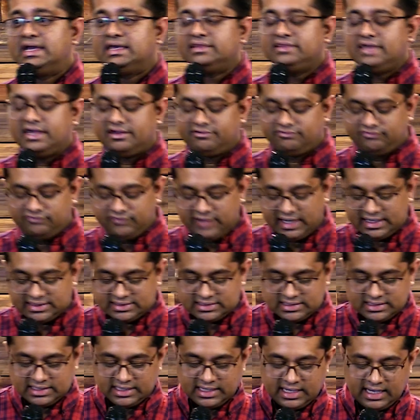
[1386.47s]
their
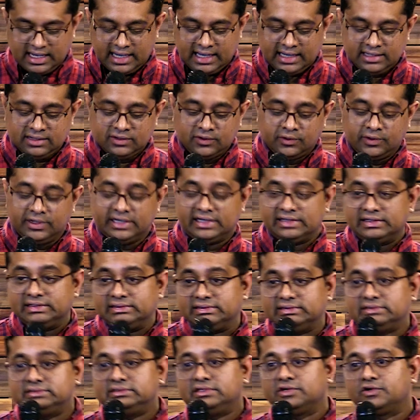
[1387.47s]
faith and knowing
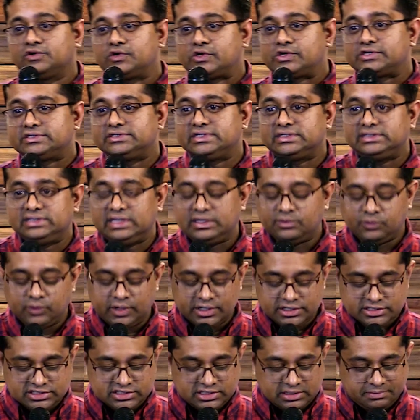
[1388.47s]
the God that they
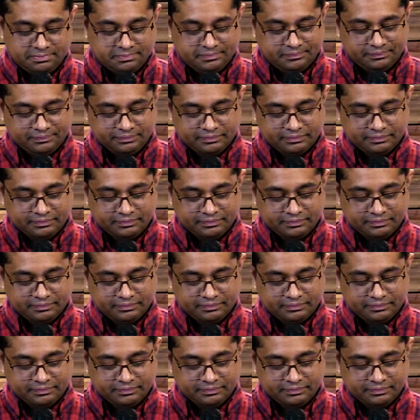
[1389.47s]
worship.